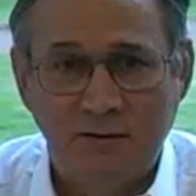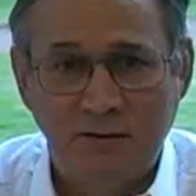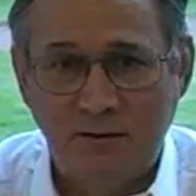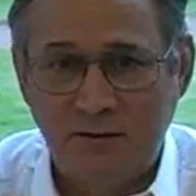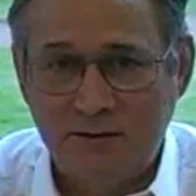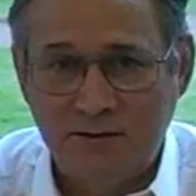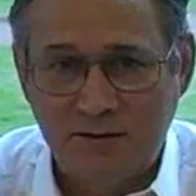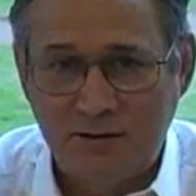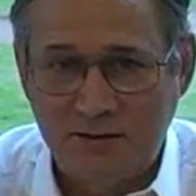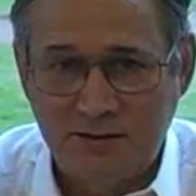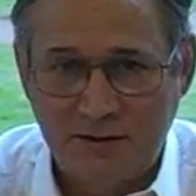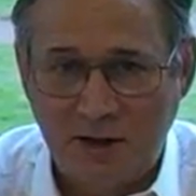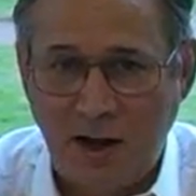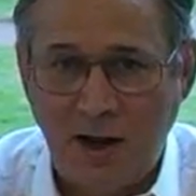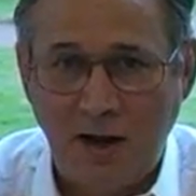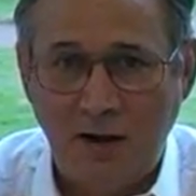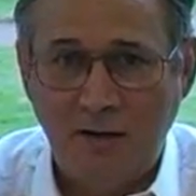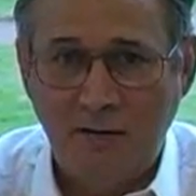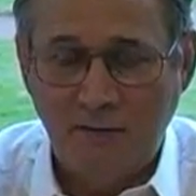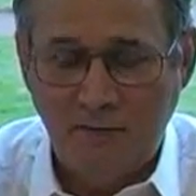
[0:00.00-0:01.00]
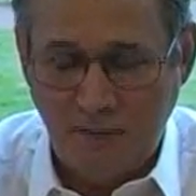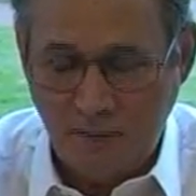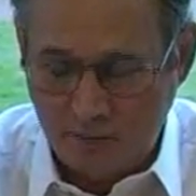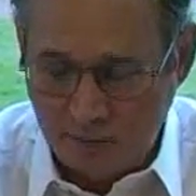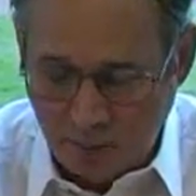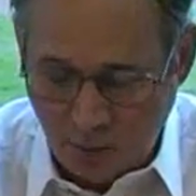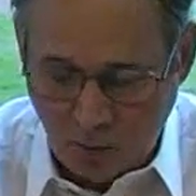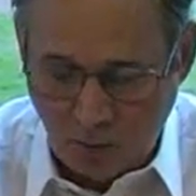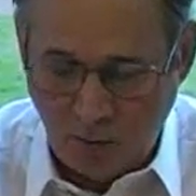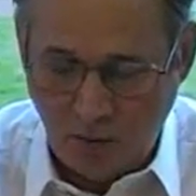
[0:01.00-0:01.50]
this desire for
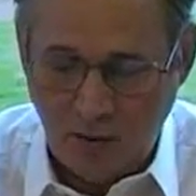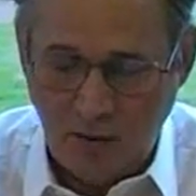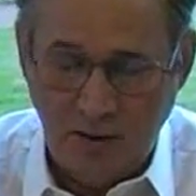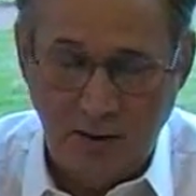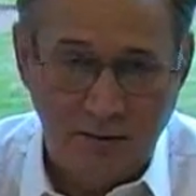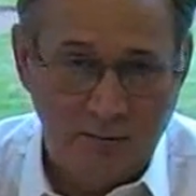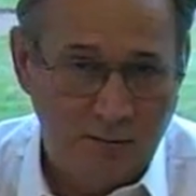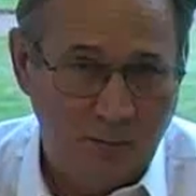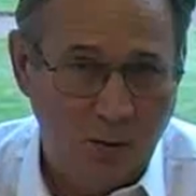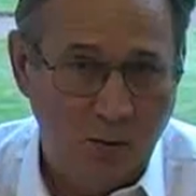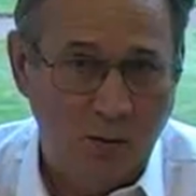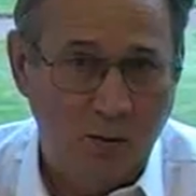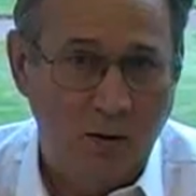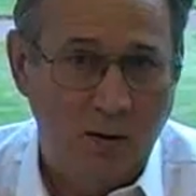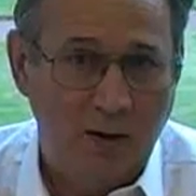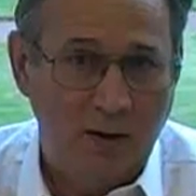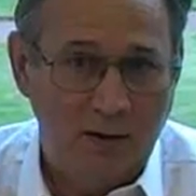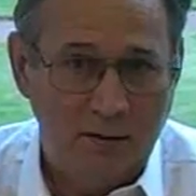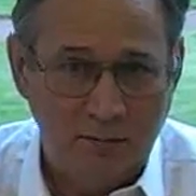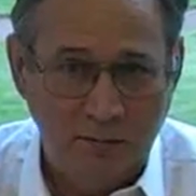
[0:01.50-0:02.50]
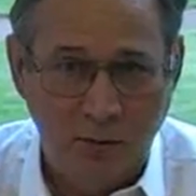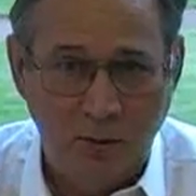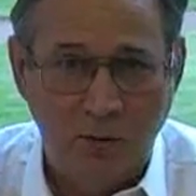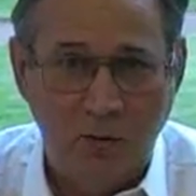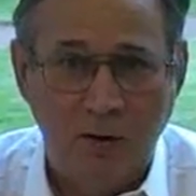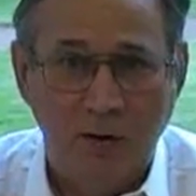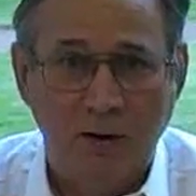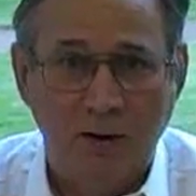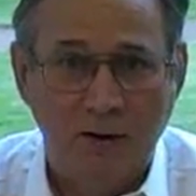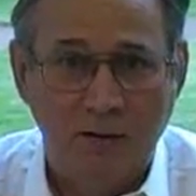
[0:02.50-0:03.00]
more and more and
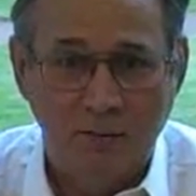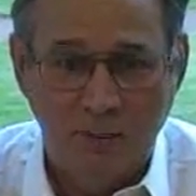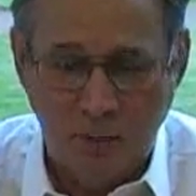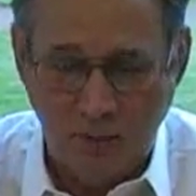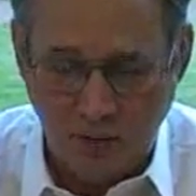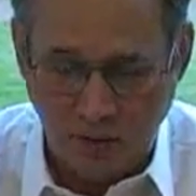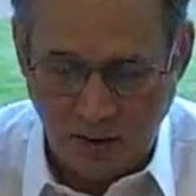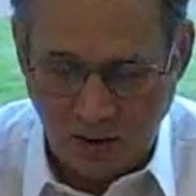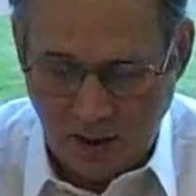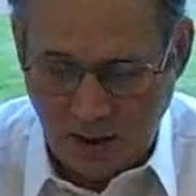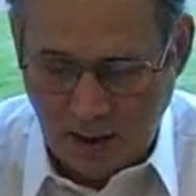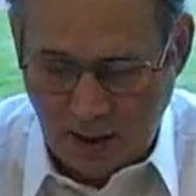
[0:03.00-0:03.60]
more and more.